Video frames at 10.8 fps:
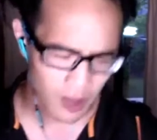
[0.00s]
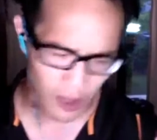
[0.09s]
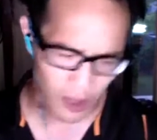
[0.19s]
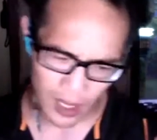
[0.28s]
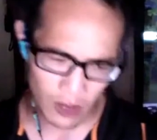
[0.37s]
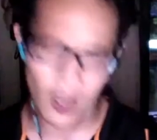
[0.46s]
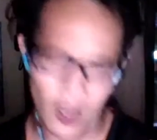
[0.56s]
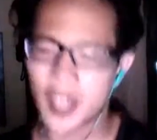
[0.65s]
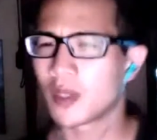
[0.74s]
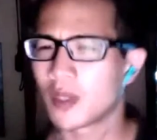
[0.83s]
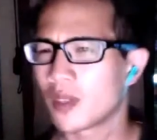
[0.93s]
too caught
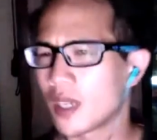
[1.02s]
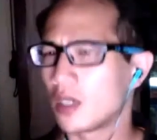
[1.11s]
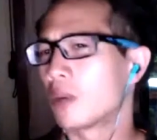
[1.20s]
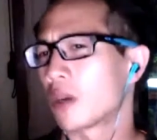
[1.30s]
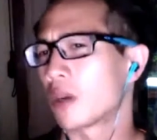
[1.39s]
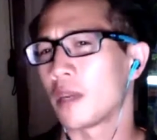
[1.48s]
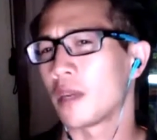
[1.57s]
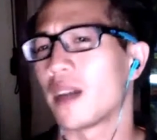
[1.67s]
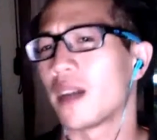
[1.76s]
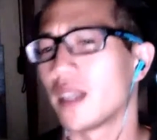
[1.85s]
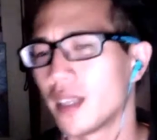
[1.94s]
up. Don't get too worried
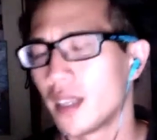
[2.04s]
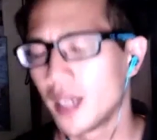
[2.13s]
about it.